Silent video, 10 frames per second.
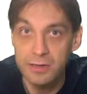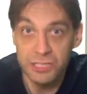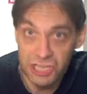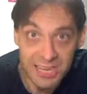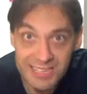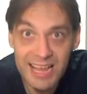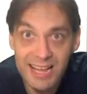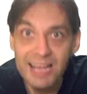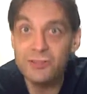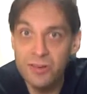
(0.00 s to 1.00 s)
she's
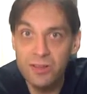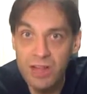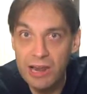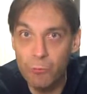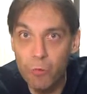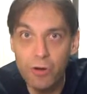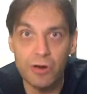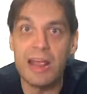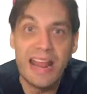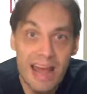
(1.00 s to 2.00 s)
saying I drink a lot of
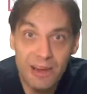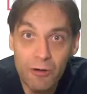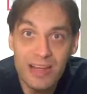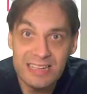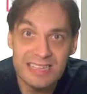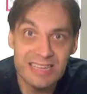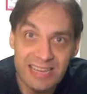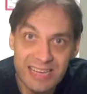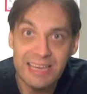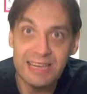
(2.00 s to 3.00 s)
water, and I know that's the
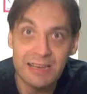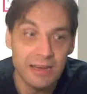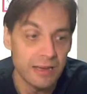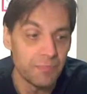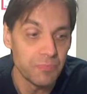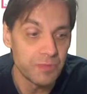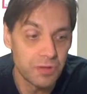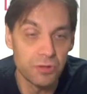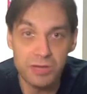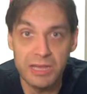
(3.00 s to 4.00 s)
key
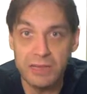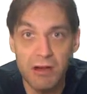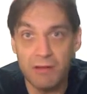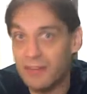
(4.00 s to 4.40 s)
to looking young.